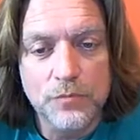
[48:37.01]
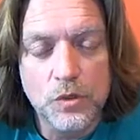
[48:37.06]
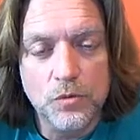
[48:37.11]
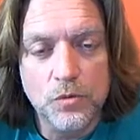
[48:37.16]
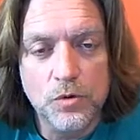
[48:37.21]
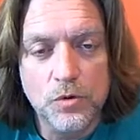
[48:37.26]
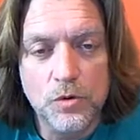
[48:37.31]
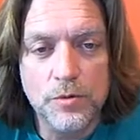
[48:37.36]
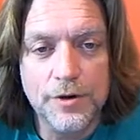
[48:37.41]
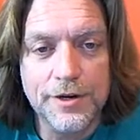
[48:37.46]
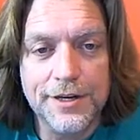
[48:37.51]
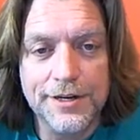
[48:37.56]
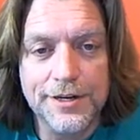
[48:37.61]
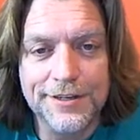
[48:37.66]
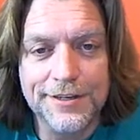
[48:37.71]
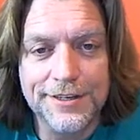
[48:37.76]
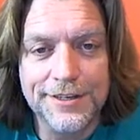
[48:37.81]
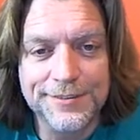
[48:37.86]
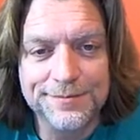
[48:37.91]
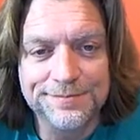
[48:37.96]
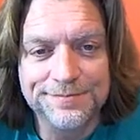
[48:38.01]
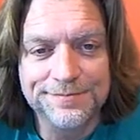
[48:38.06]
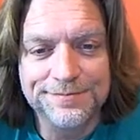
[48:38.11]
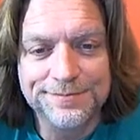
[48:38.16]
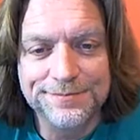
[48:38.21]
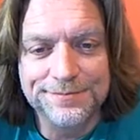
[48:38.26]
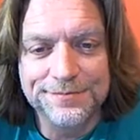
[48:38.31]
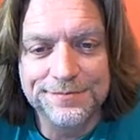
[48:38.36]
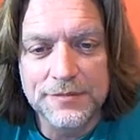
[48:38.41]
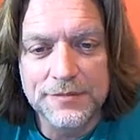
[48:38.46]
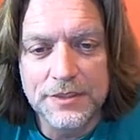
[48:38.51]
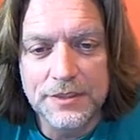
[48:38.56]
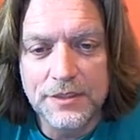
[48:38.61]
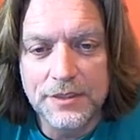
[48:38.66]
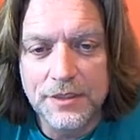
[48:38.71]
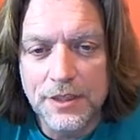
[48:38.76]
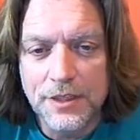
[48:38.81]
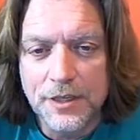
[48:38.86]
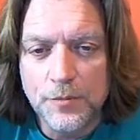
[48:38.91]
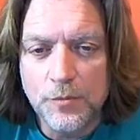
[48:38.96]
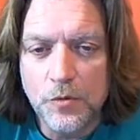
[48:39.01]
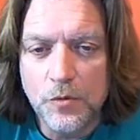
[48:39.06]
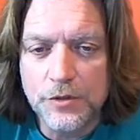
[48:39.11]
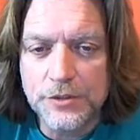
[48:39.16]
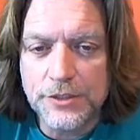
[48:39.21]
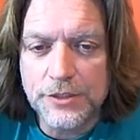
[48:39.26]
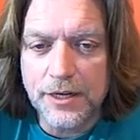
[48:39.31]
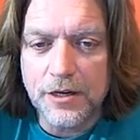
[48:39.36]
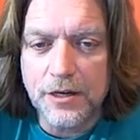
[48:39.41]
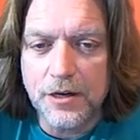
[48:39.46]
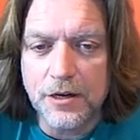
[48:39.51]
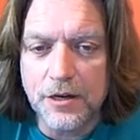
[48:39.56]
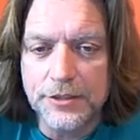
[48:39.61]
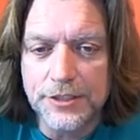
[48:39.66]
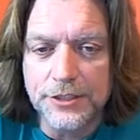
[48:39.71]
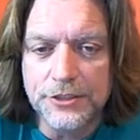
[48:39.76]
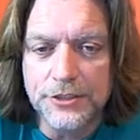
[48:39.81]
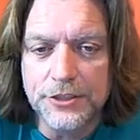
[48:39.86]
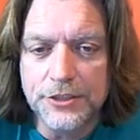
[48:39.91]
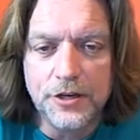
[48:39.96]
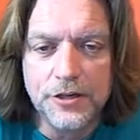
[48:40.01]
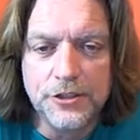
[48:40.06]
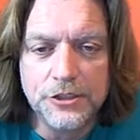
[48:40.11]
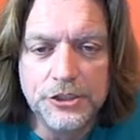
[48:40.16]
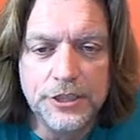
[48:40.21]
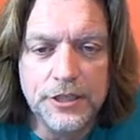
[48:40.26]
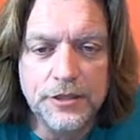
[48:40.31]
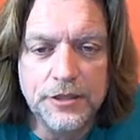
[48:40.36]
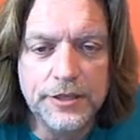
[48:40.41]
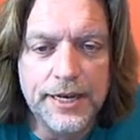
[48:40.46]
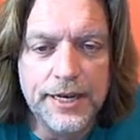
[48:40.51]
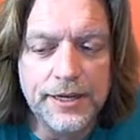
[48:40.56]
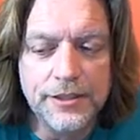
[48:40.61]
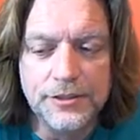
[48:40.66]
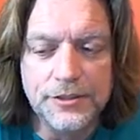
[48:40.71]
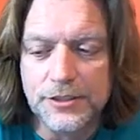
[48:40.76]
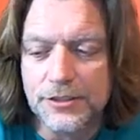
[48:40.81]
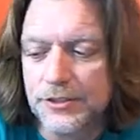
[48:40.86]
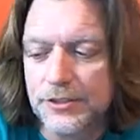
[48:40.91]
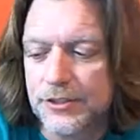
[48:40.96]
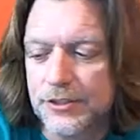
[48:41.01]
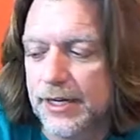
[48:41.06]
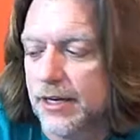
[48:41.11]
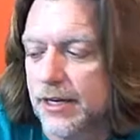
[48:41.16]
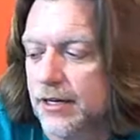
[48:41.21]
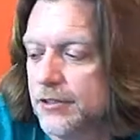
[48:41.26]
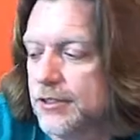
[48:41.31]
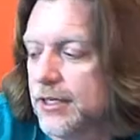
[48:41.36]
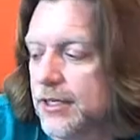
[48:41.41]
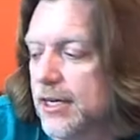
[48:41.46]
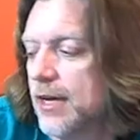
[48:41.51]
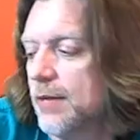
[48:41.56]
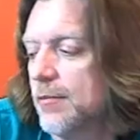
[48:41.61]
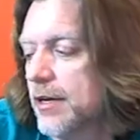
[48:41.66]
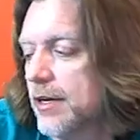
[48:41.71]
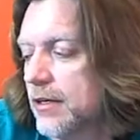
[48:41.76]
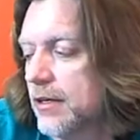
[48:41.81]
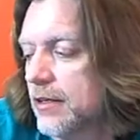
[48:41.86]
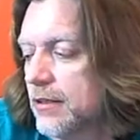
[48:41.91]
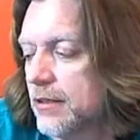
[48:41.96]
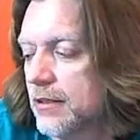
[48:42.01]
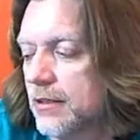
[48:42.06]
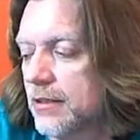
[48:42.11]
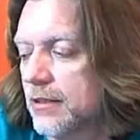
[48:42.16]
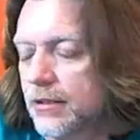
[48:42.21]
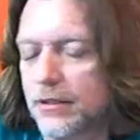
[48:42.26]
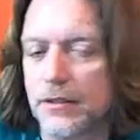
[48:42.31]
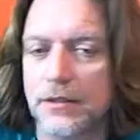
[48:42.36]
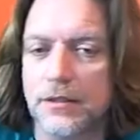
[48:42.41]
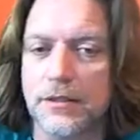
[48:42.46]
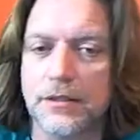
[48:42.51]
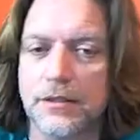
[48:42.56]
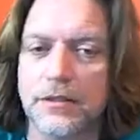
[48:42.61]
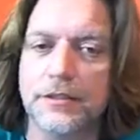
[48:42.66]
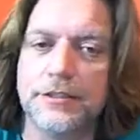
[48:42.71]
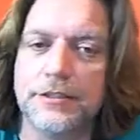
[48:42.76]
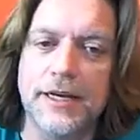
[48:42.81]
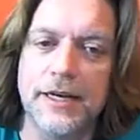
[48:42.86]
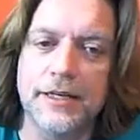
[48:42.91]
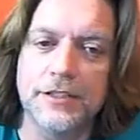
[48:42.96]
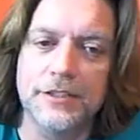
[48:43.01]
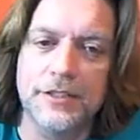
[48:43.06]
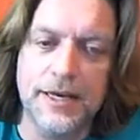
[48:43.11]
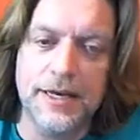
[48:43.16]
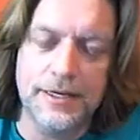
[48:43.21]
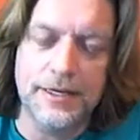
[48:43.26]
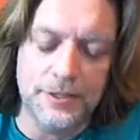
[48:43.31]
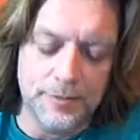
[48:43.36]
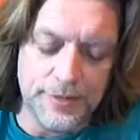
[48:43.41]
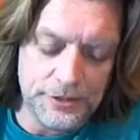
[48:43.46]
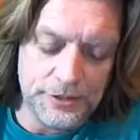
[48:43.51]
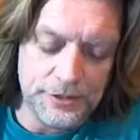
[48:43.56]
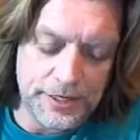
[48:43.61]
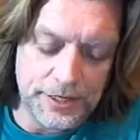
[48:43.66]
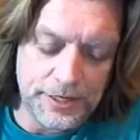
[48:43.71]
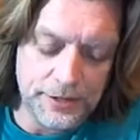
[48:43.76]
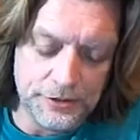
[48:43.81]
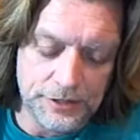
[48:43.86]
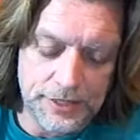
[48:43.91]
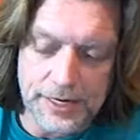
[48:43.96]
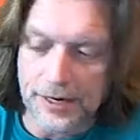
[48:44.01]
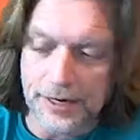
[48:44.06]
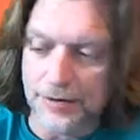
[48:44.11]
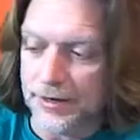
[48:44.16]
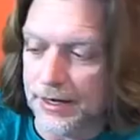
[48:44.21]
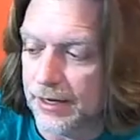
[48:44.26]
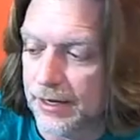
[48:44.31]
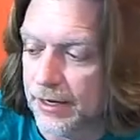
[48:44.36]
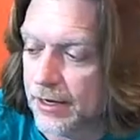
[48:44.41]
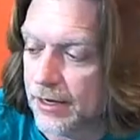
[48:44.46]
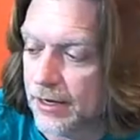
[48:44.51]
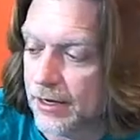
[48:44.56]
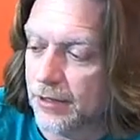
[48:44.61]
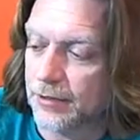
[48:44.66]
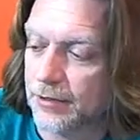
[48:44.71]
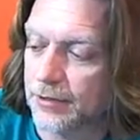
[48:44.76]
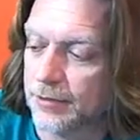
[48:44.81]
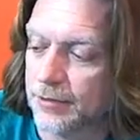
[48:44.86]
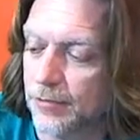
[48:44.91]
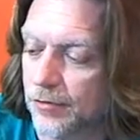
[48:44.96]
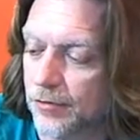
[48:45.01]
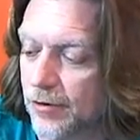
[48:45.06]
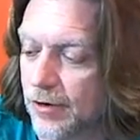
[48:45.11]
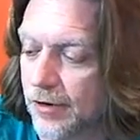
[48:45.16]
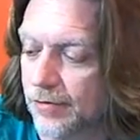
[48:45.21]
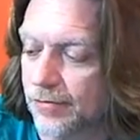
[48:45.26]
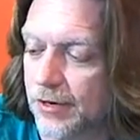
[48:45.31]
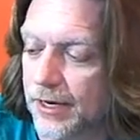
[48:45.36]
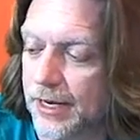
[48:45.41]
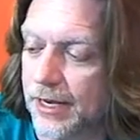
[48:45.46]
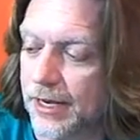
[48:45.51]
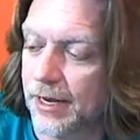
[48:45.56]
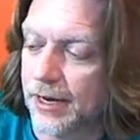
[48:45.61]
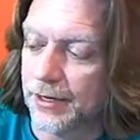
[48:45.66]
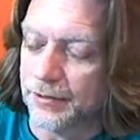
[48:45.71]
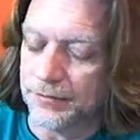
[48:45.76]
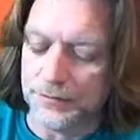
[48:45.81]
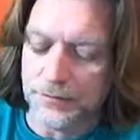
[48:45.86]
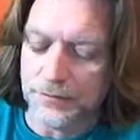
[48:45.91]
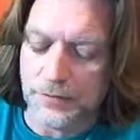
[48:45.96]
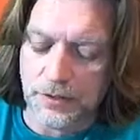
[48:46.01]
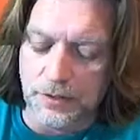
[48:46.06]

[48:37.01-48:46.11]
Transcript: we're working on it. But what's that called? Guitar Showcase in San Jose. I'm going to text that to my sales guy right now before I forget it.